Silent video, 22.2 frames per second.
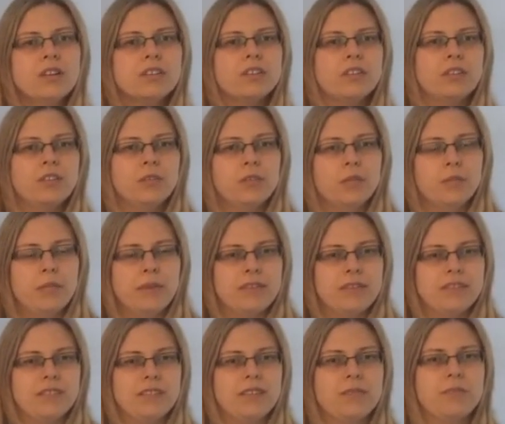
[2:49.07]
to your
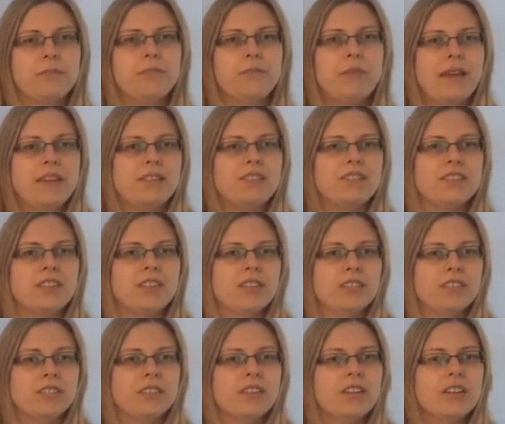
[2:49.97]
business based
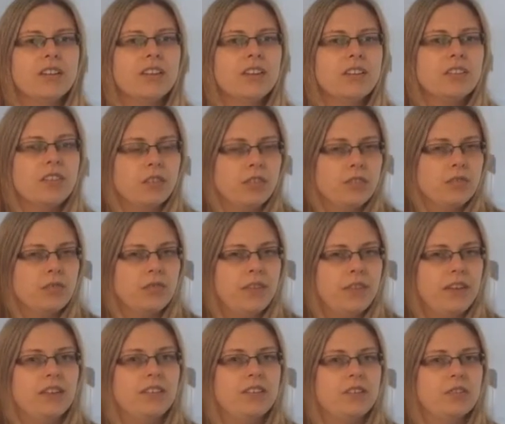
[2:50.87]
on those
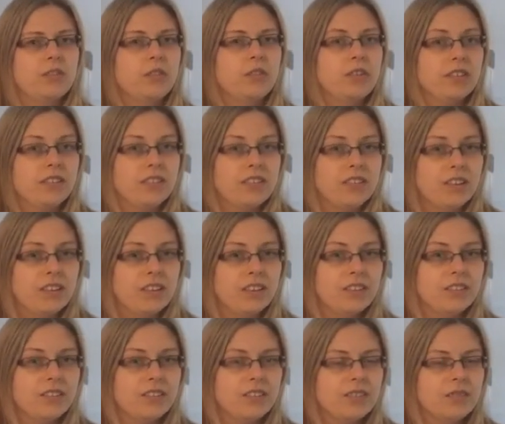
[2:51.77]
fears or
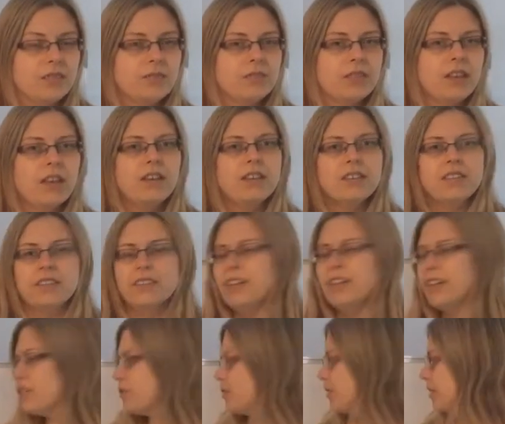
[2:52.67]
concerns. So
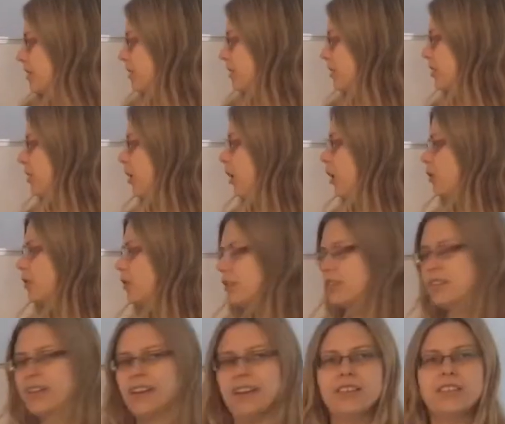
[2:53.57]
that's really the
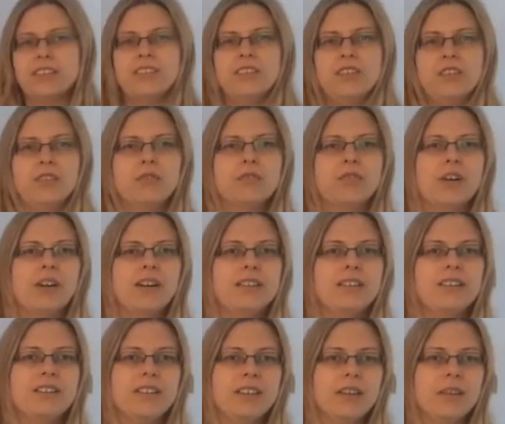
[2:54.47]
context that you're
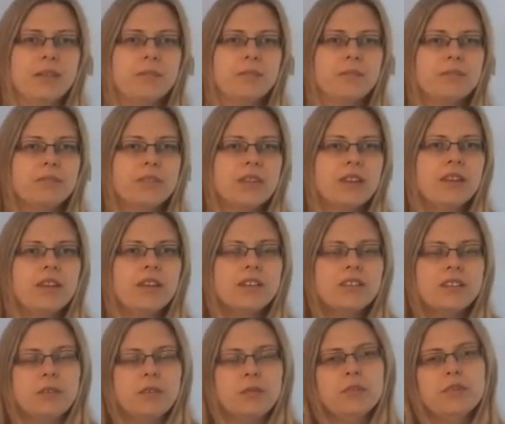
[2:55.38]
writing in.
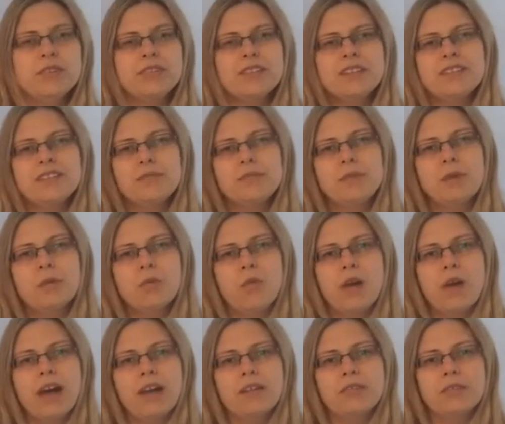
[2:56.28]
So you always need to be
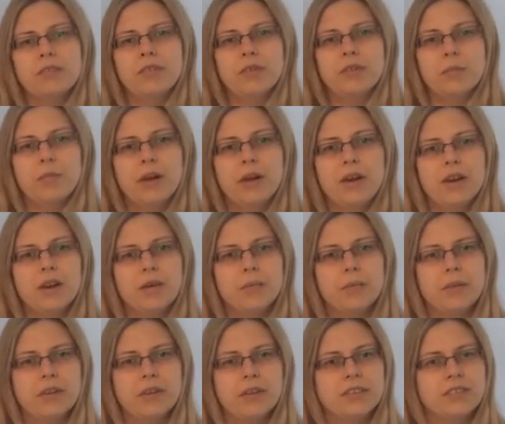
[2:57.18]
aware of your
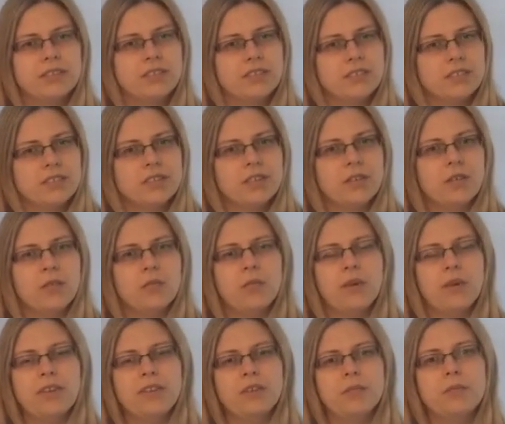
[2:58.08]
purpose
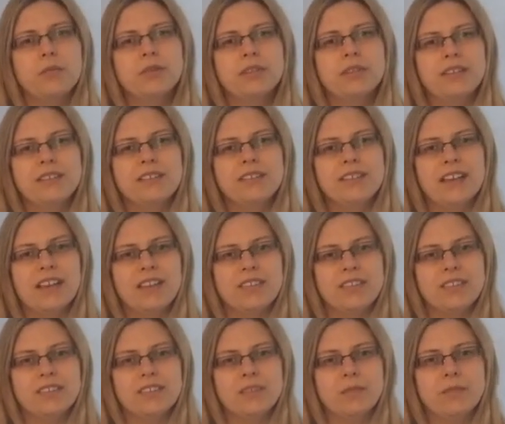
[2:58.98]
when you're putting
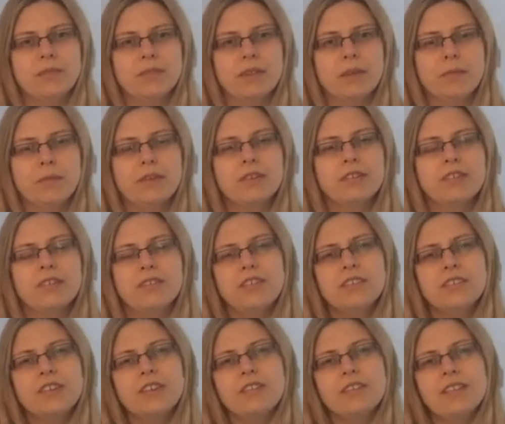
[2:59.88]
together something, because if
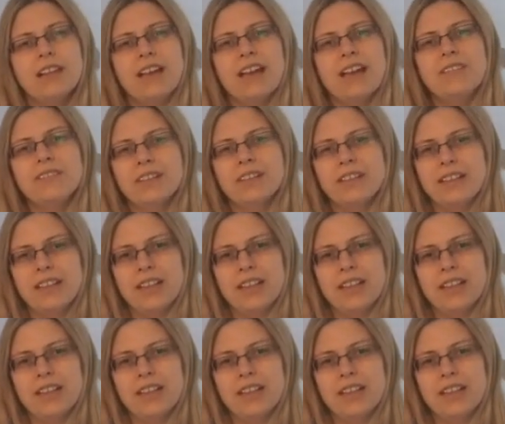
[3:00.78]
you don't have a